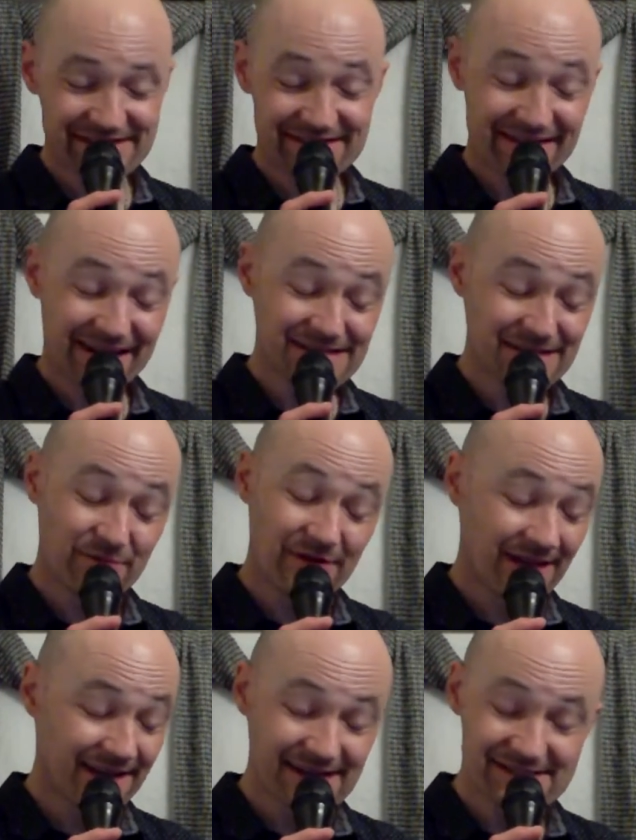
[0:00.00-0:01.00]
and then I said,
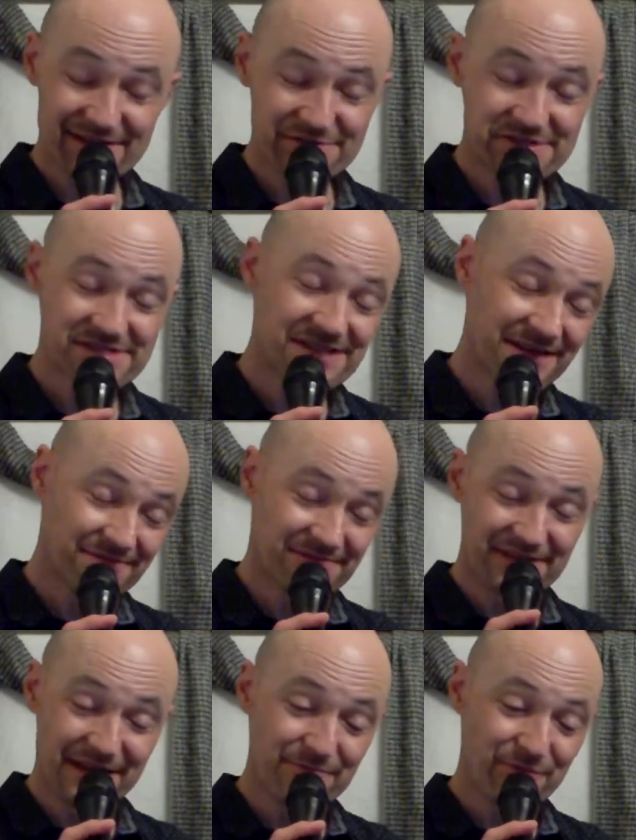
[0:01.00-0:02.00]
well, I guess I'll just sing
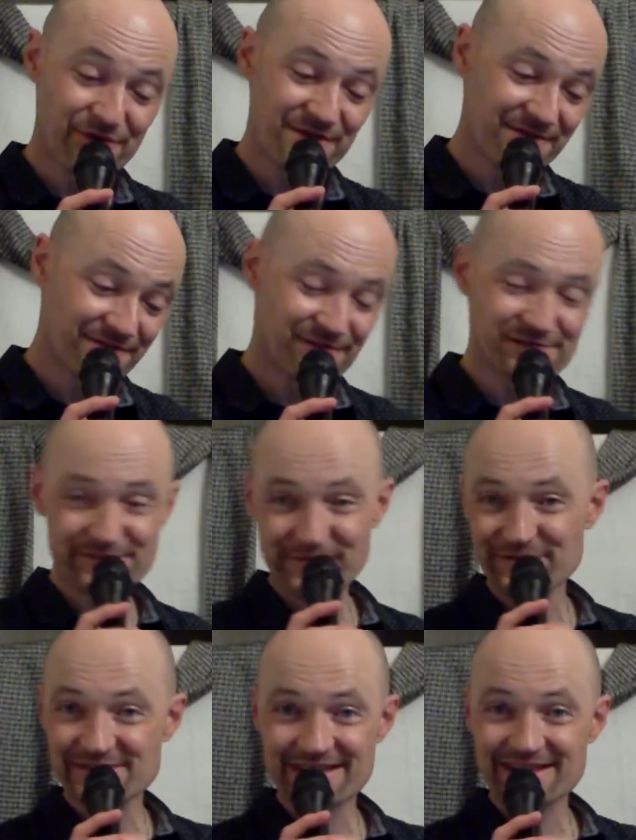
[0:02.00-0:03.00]
that part of the first
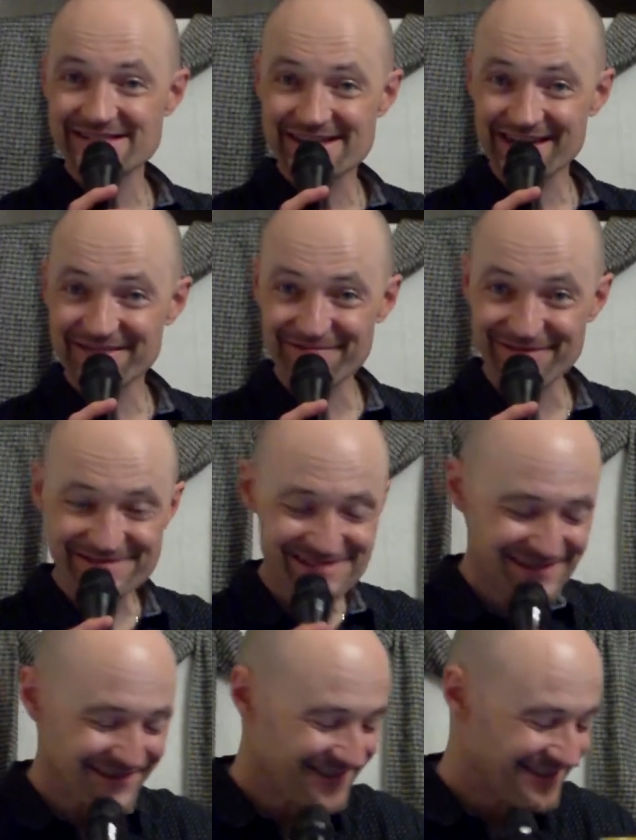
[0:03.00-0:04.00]
verse and the second verse.
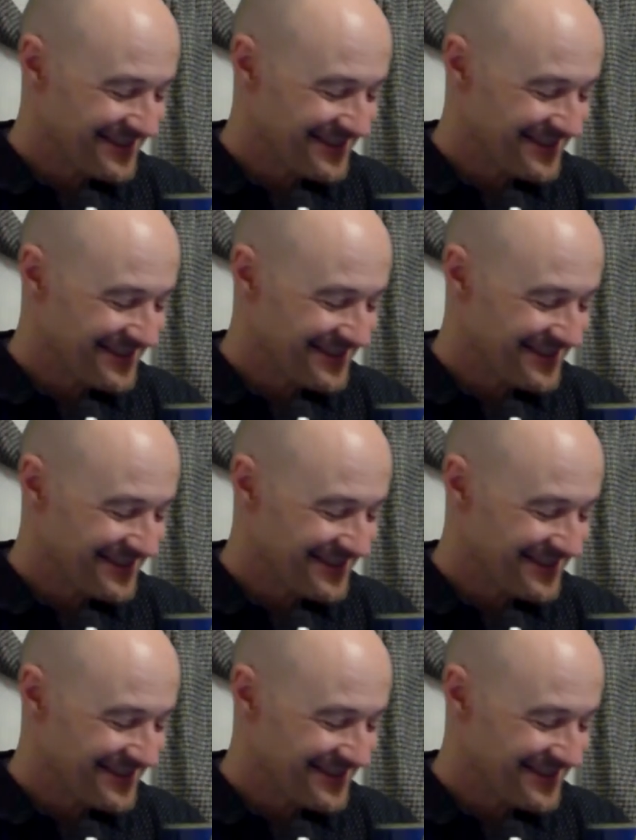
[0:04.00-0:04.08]
So